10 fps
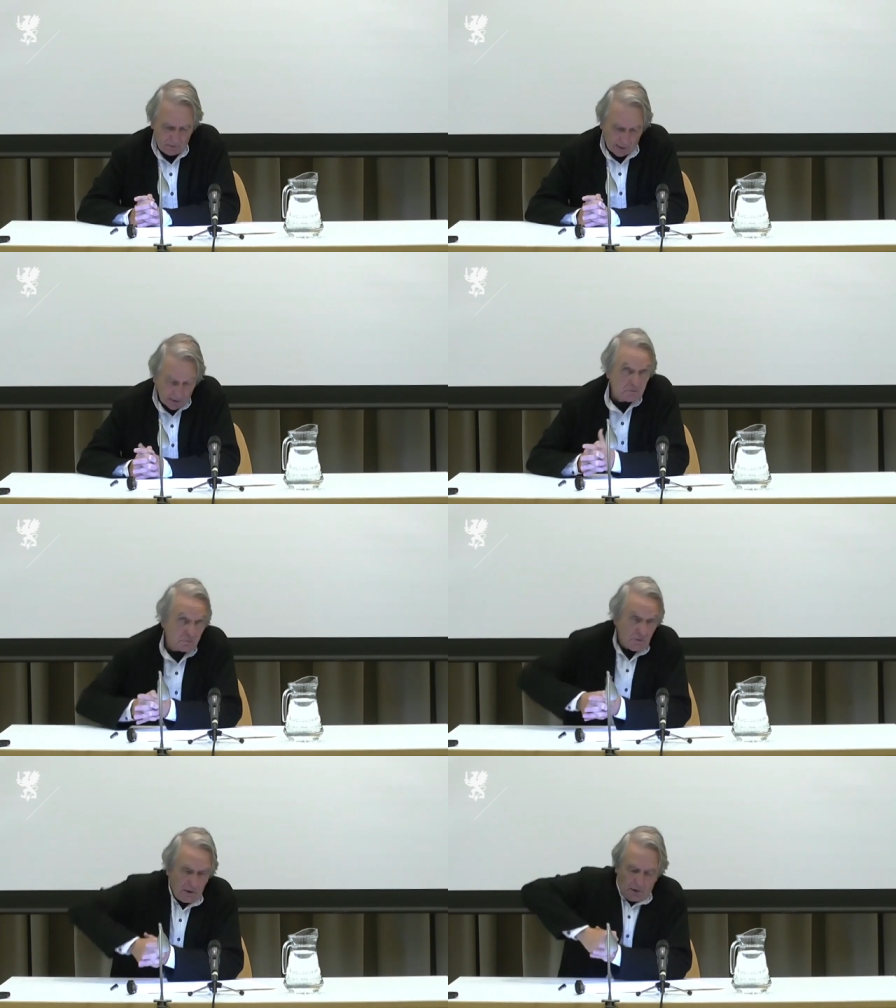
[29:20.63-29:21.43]
And
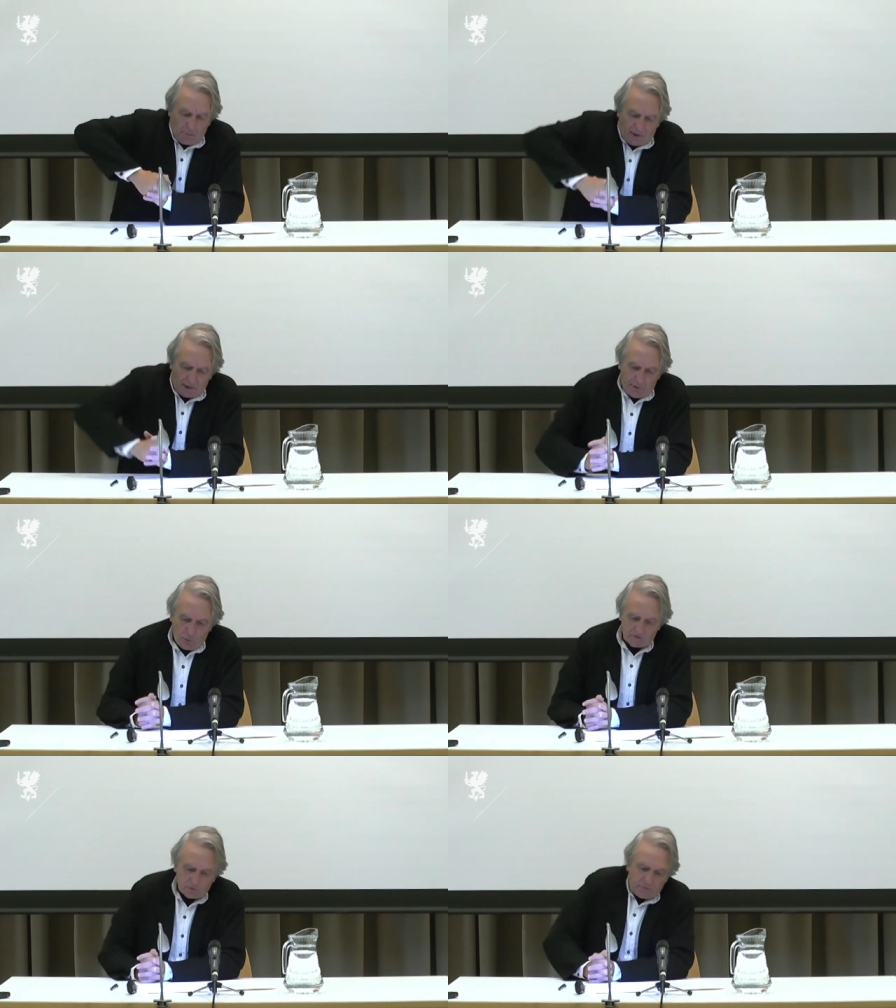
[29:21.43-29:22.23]
Mallarmé
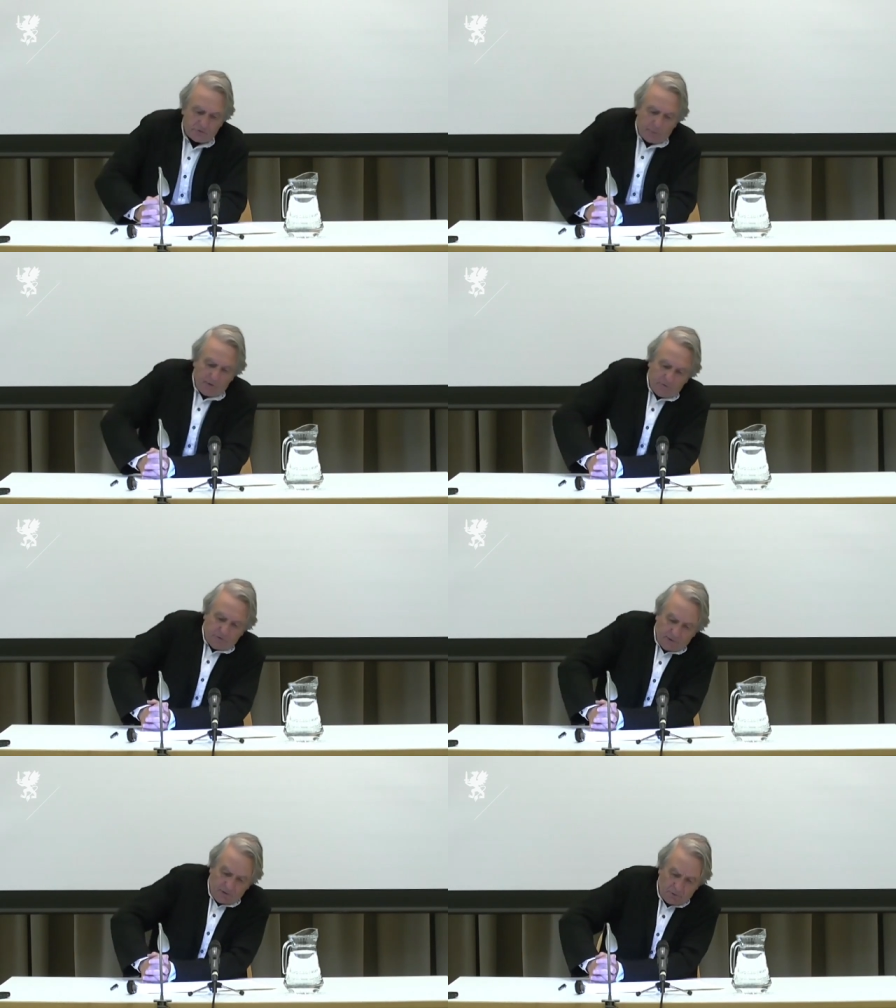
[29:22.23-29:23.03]
was referring
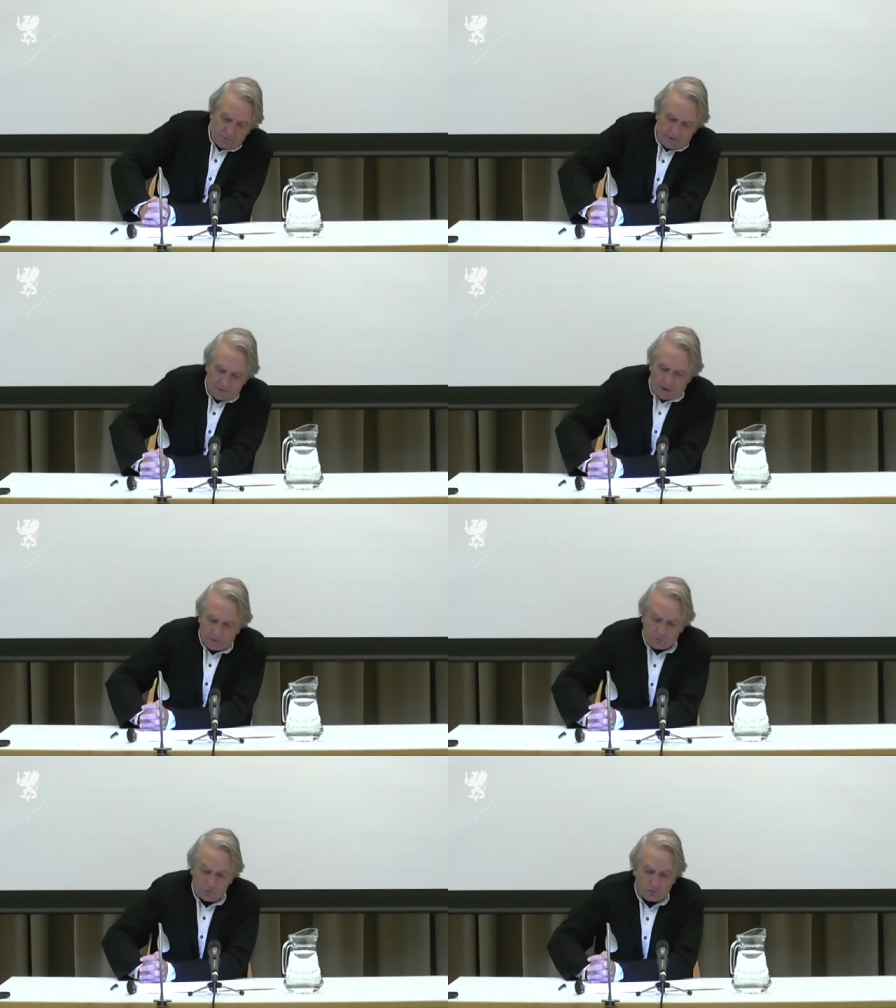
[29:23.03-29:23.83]
uh, then
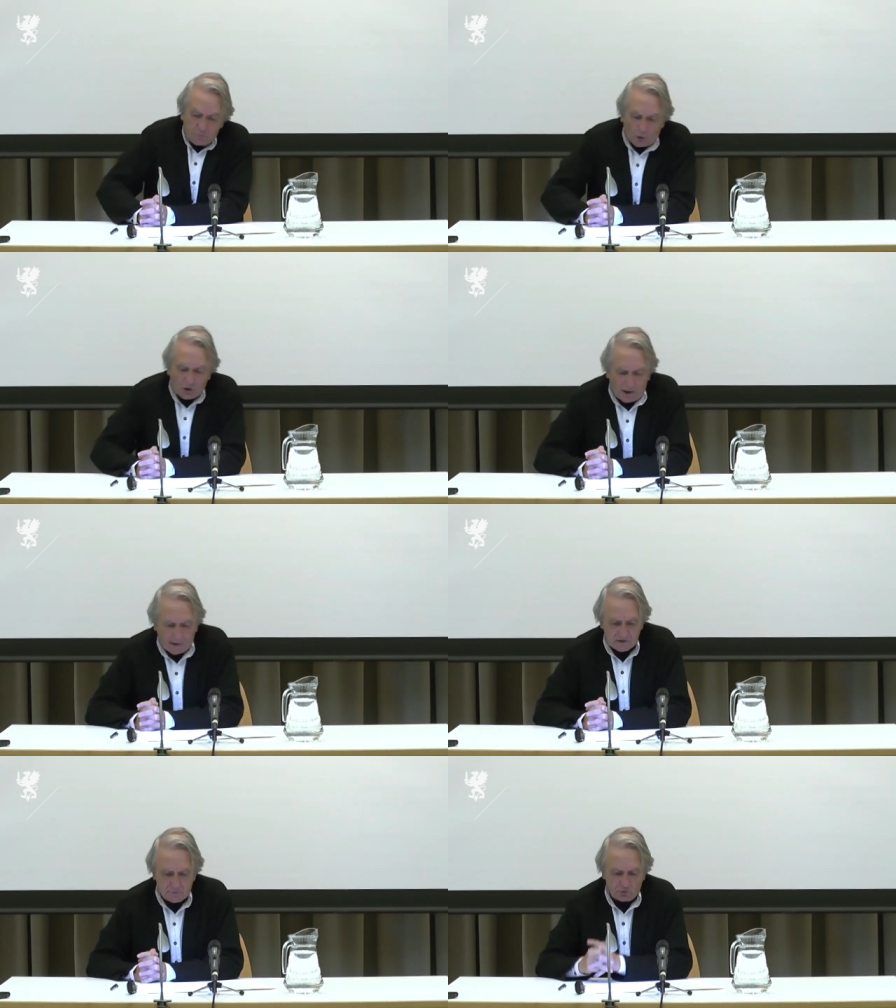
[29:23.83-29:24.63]
to the
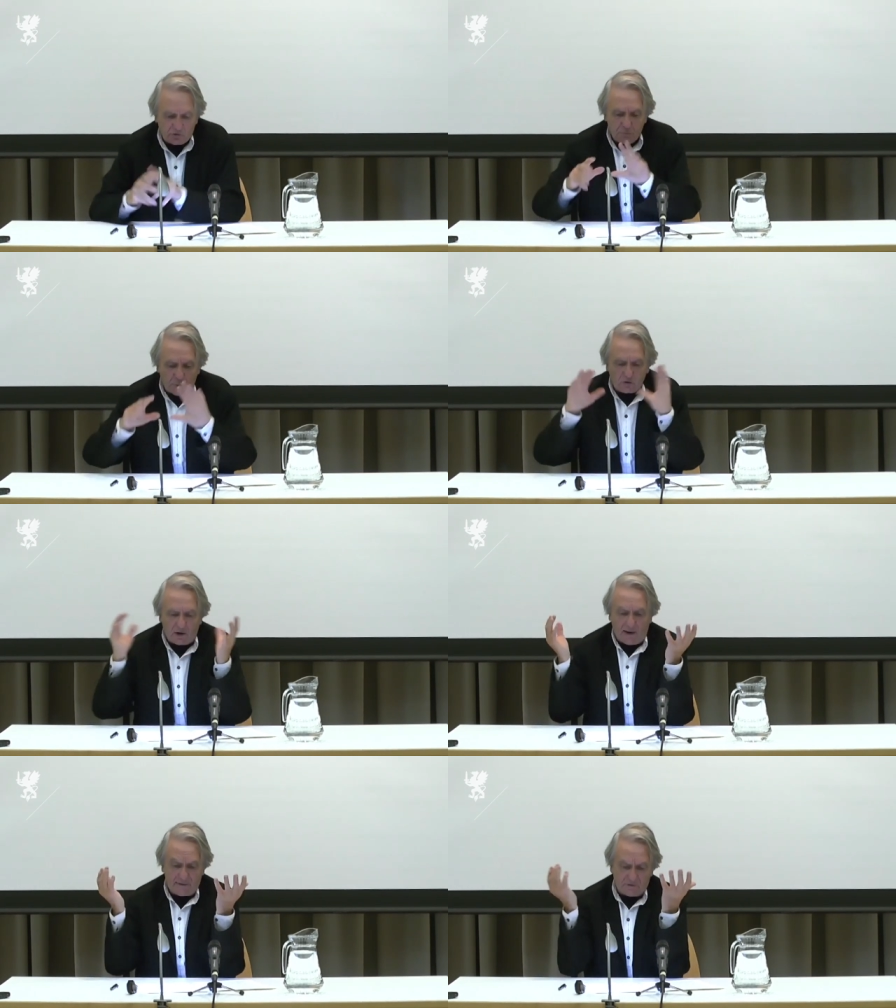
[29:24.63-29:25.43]
spotlights, because the
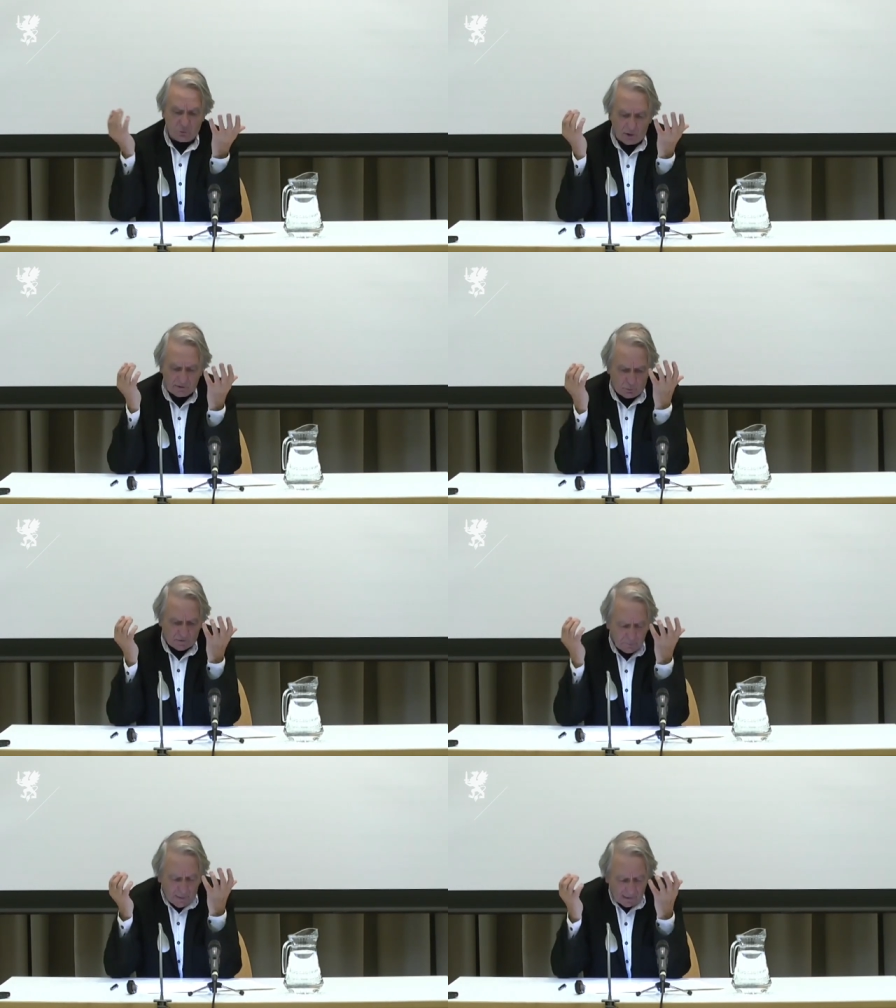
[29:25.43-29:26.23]
spotlights was,
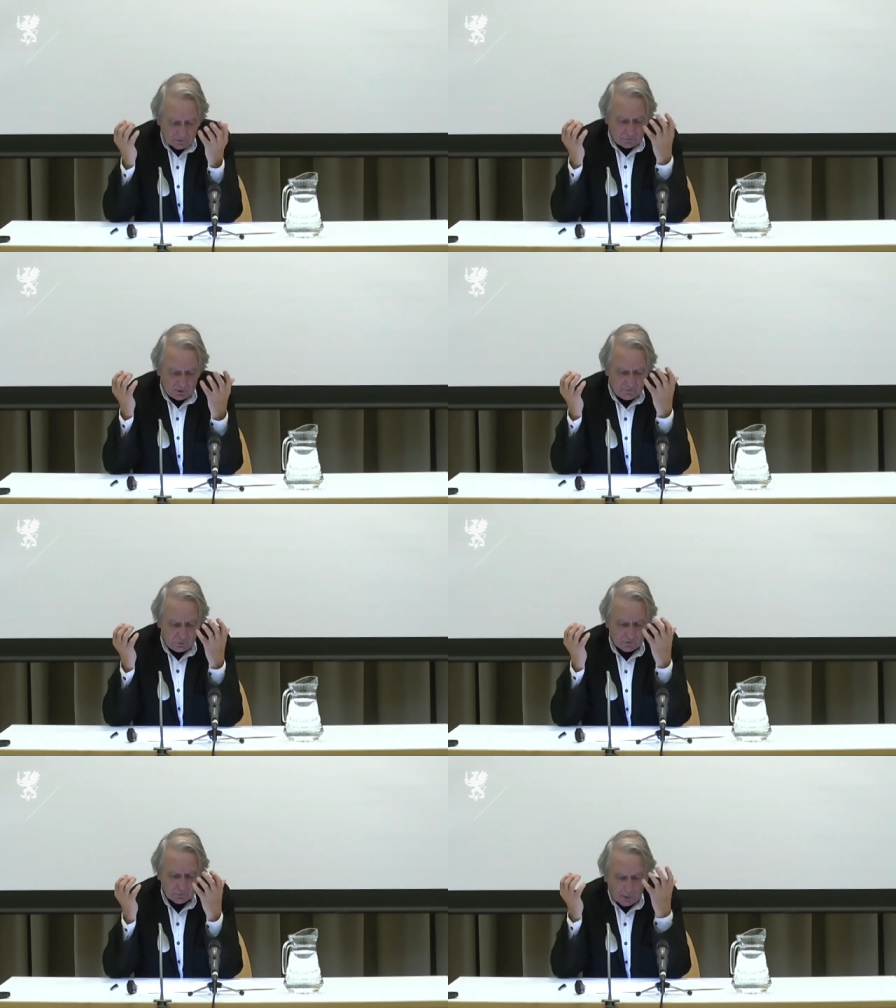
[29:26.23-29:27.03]
was part of Loïe
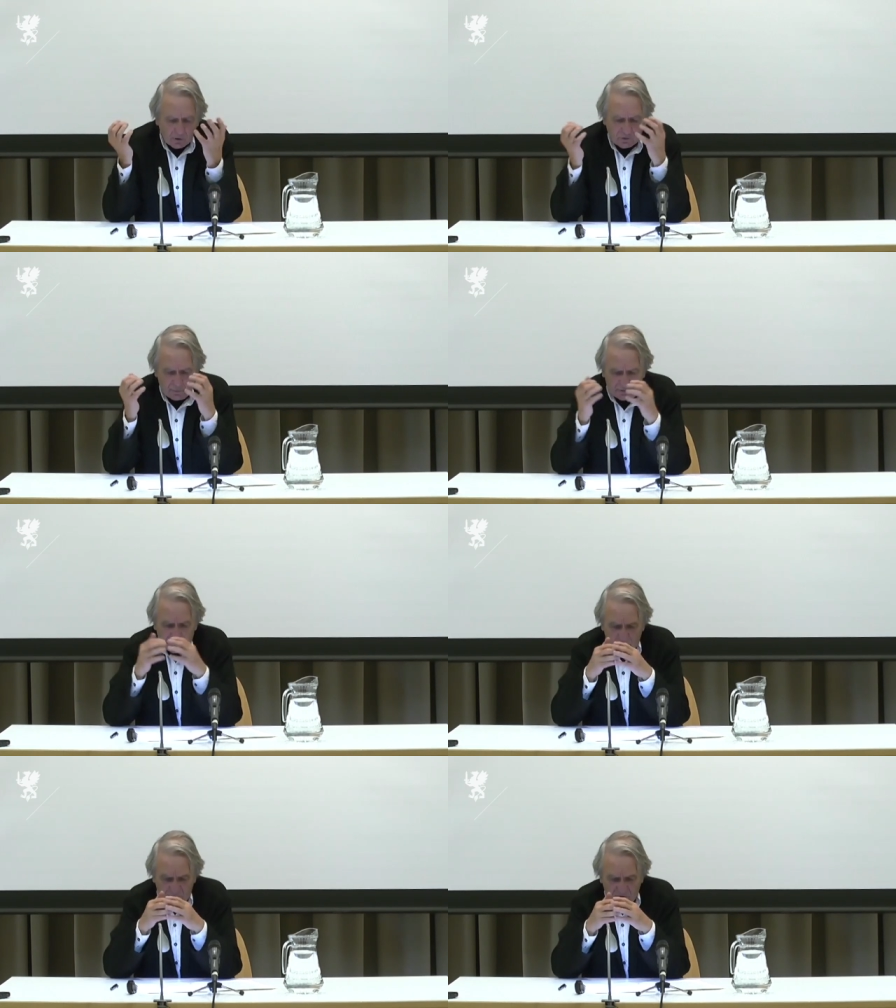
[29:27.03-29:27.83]
Fuller's
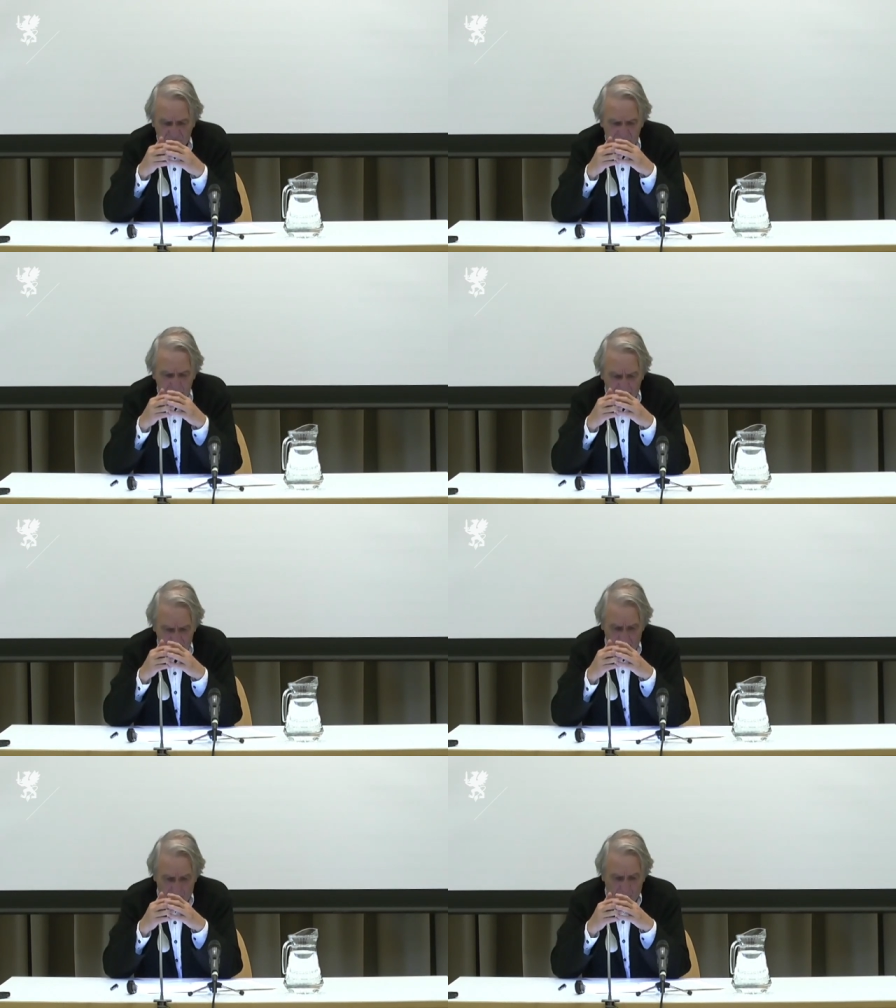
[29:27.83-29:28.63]
performance. It was not simply